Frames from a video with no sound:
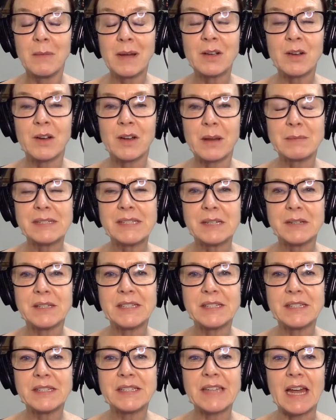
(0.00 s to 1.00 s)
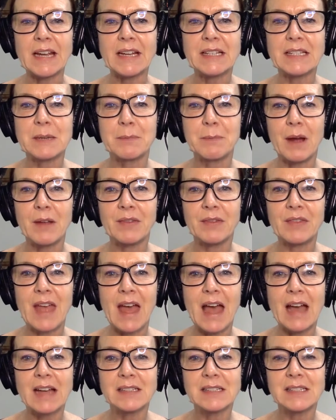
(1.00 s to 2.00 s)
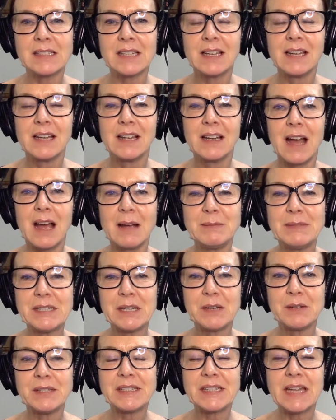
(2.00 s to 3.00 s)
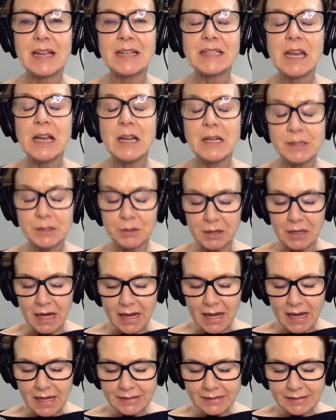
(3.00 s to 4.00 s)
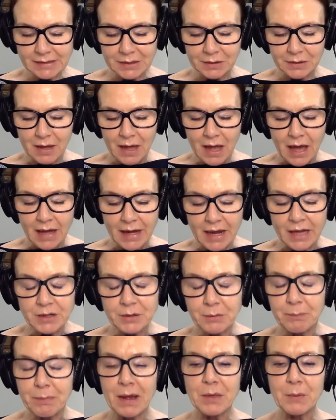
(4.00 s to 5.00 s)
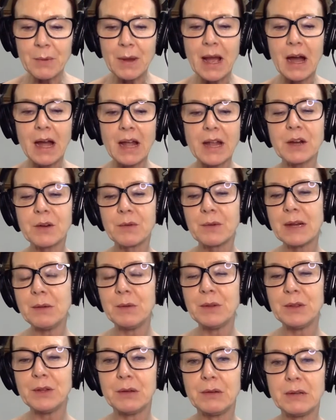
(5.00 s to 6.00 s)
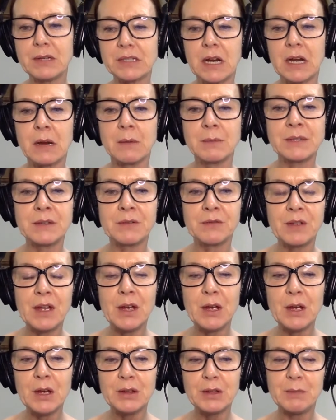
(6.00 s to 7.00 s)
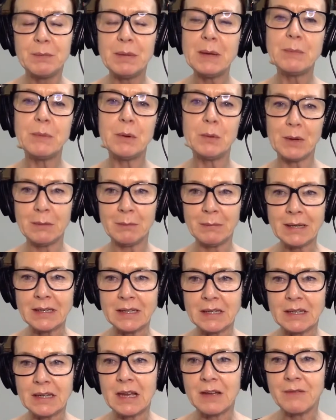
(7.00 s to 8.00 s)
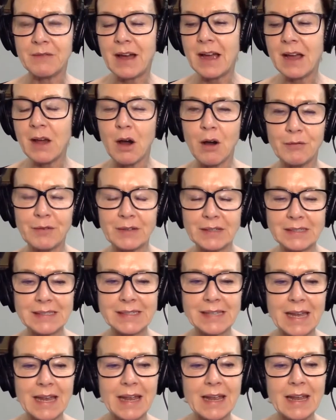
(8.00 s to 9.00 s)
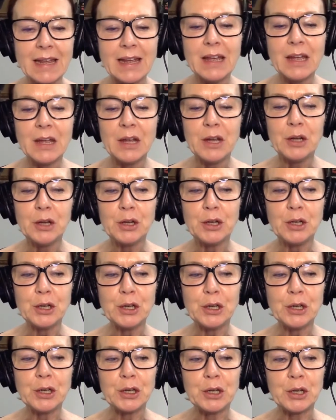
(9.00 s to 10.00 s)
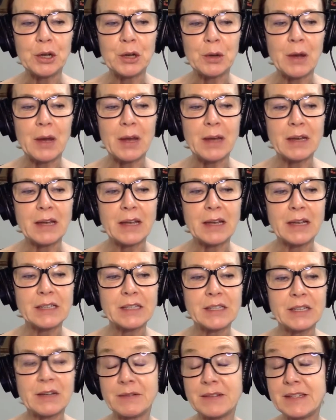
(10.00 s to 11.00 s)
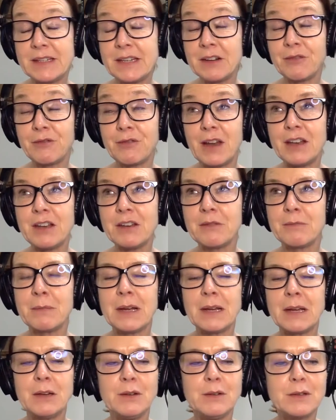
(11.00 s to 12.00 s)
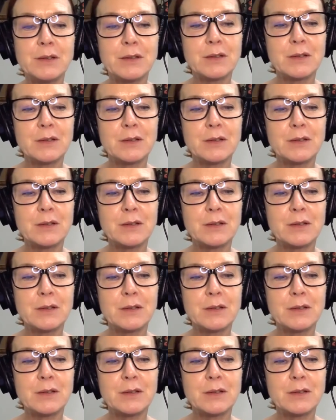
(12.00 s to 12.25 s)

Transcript: my God, I'm so psyched about that. I'm so psyched. So can I ask you, and by the way, I agree with you in terms of the people we meet in life. I often say, and it's a dear friend of mine who